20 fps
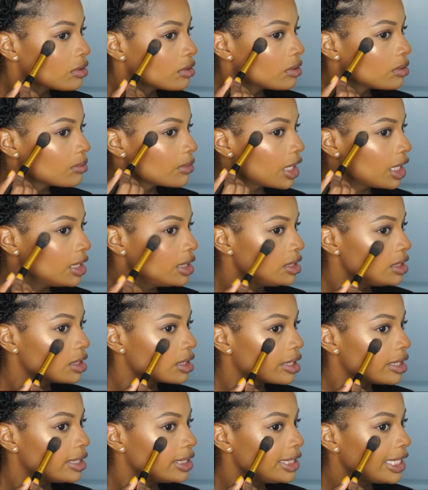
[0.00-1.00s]
I'm kind of just
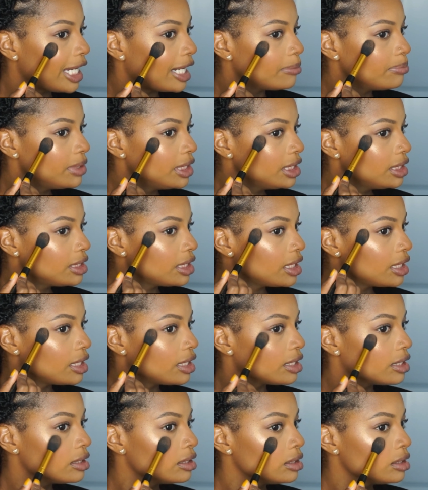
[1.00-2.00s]
going to tap this
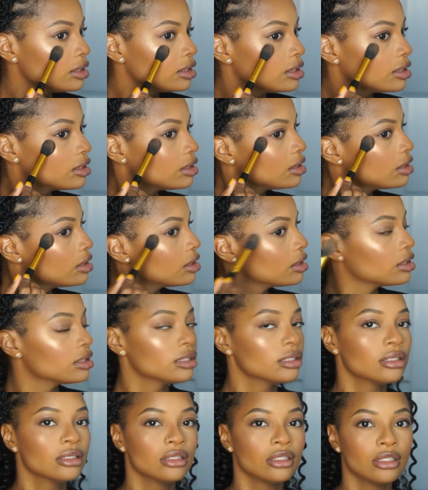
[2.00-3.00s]
in
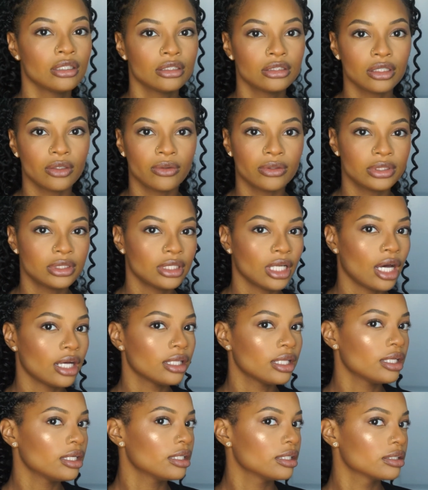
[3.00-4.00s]
so it's
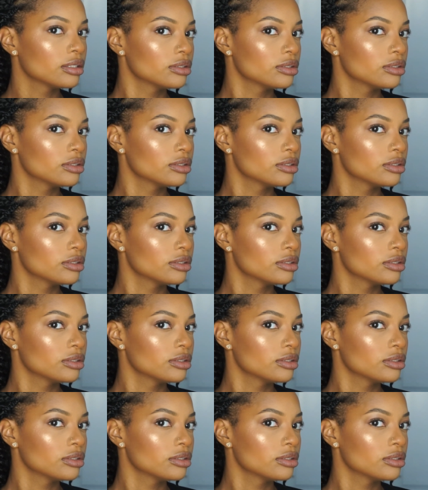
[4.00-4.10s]
not like